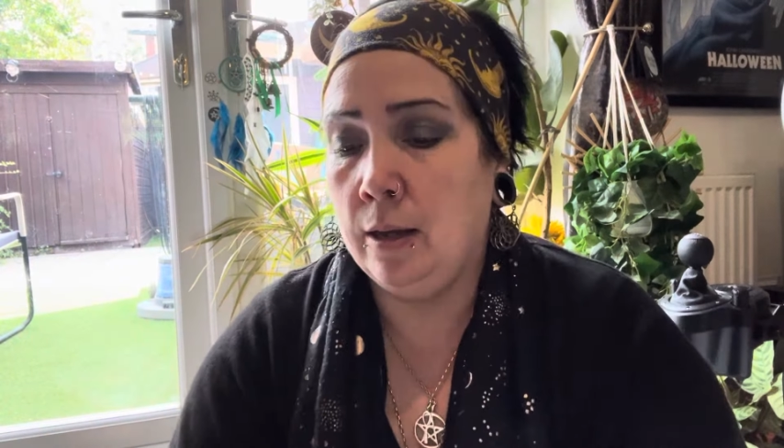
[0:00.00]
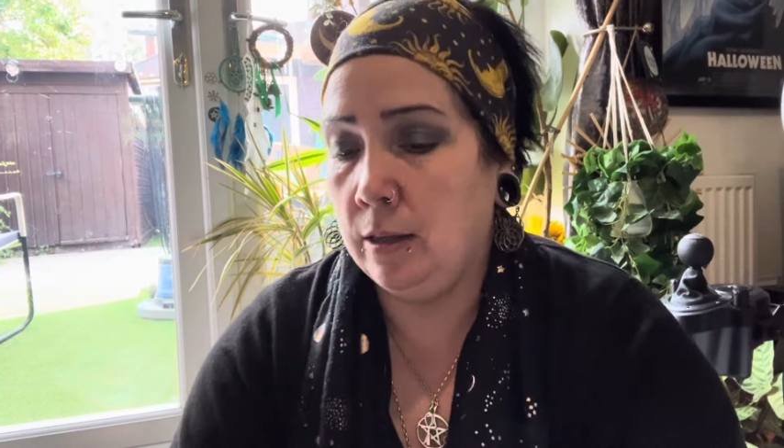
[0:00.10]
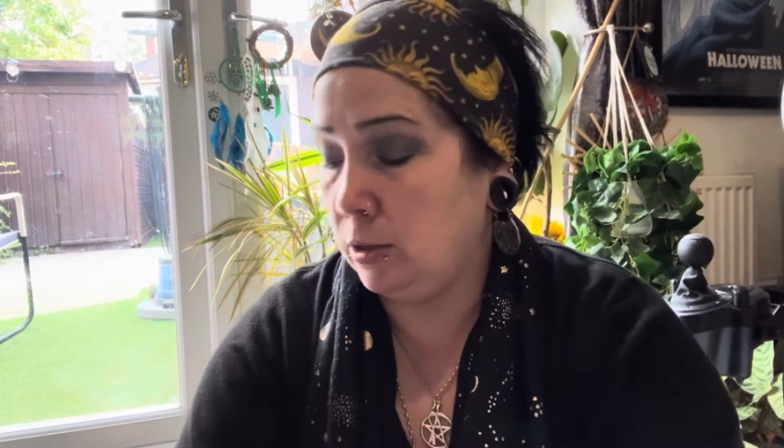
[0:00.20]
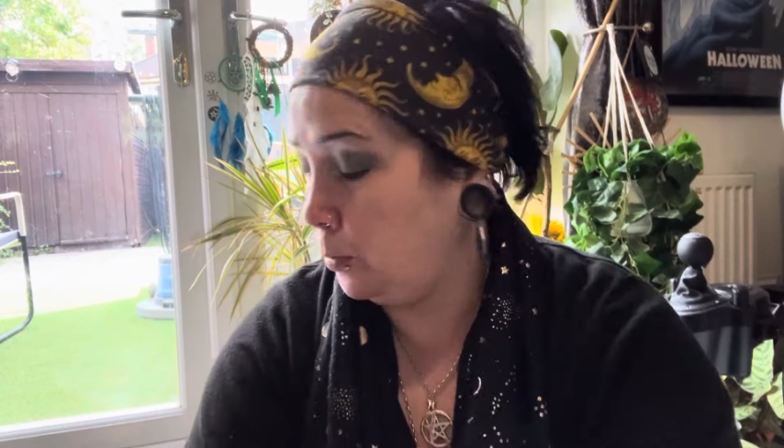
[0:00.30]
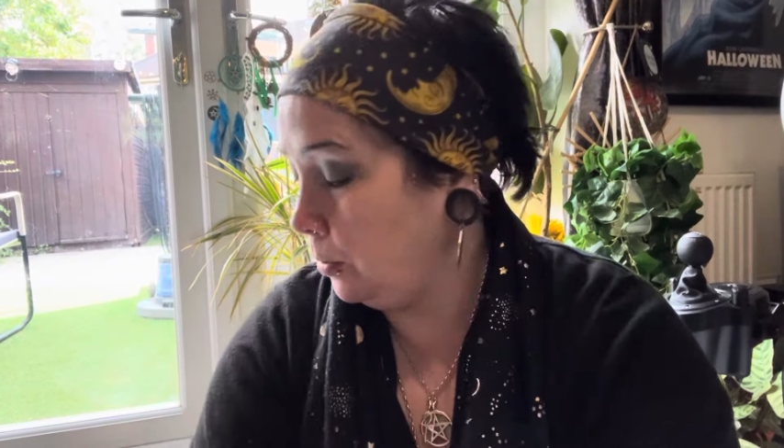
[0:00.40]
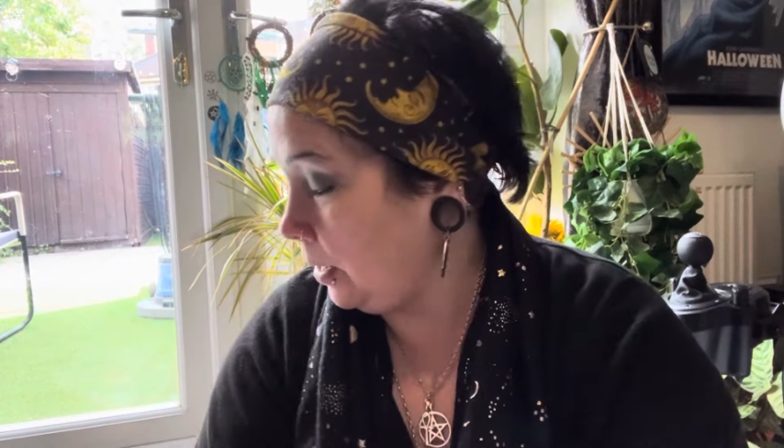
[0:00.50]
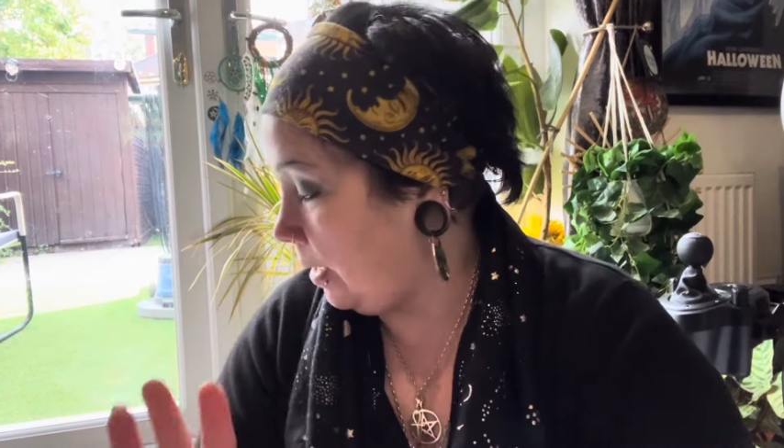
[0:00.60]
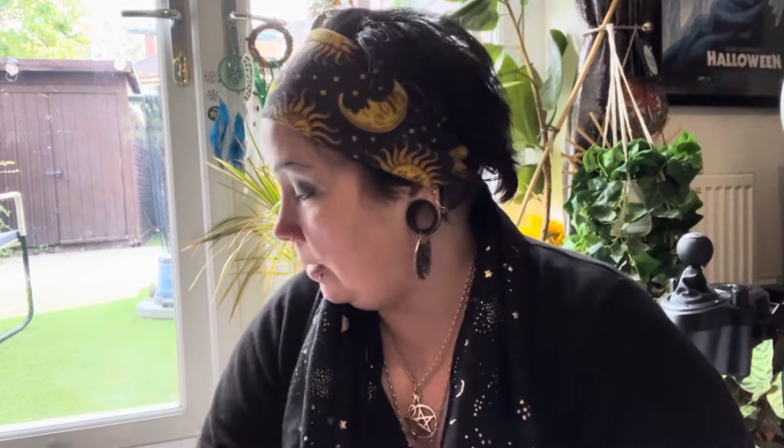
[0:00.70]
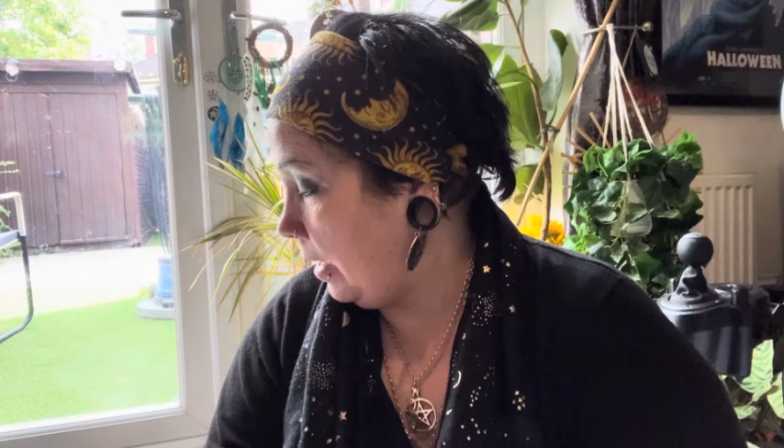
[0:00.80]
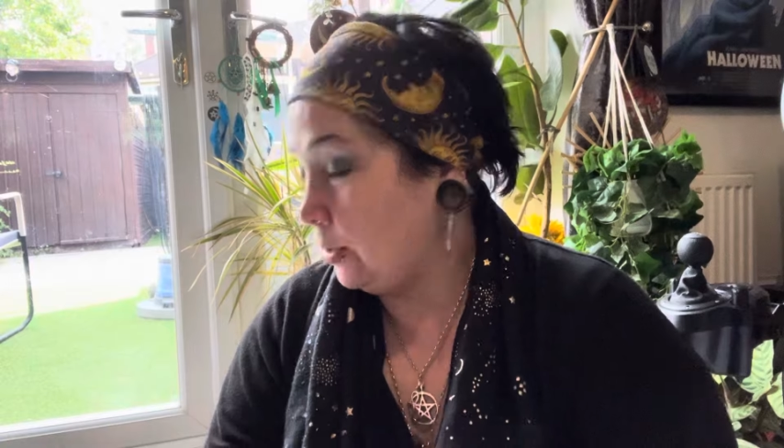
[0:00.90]
Let's put that
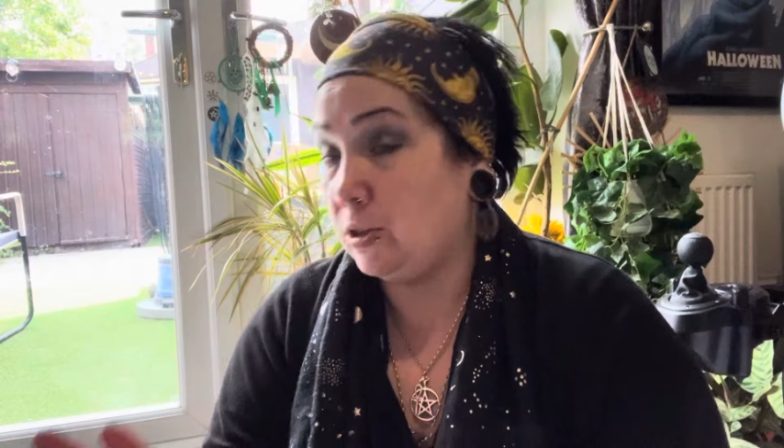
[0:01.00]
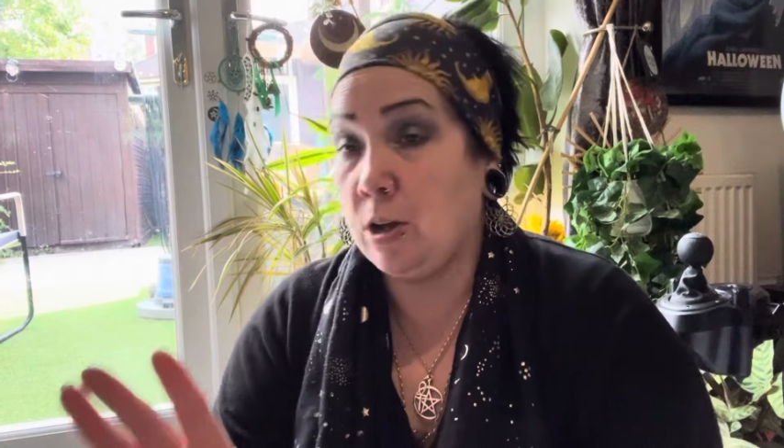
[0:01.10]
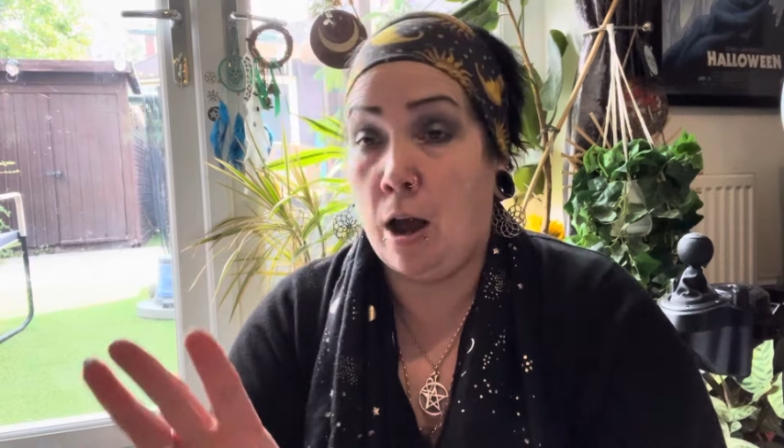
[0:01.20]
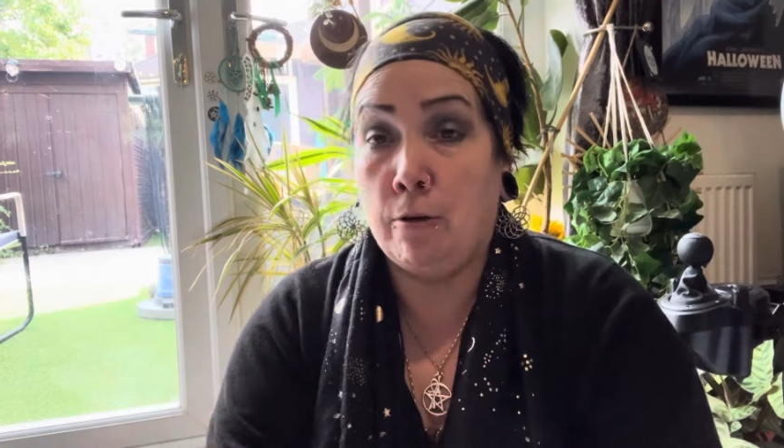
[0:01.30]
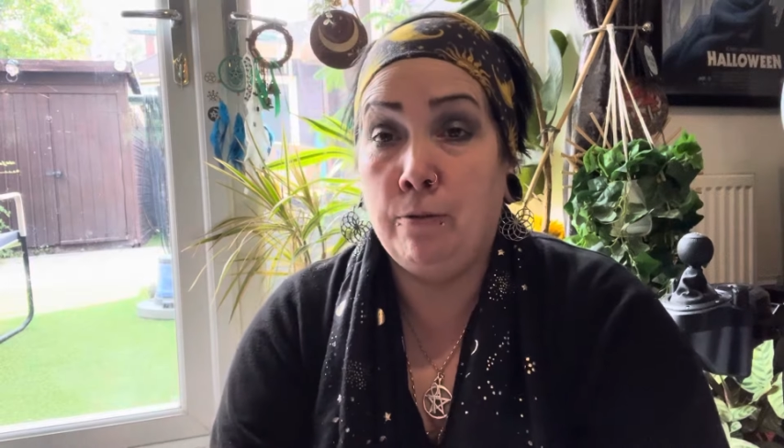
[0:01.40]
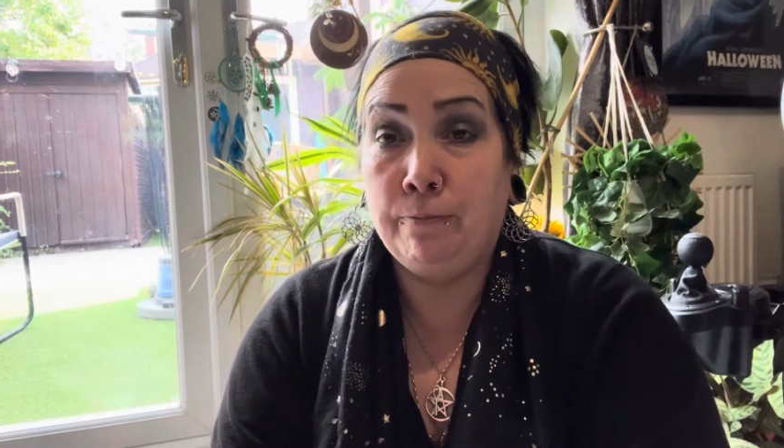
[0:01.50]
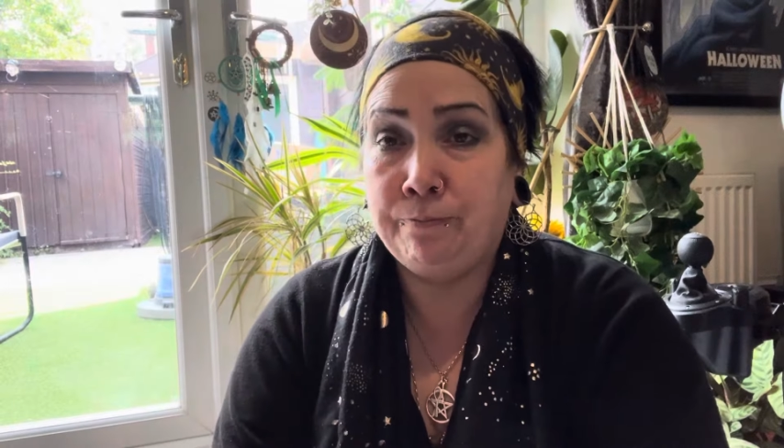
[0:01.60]
there. So,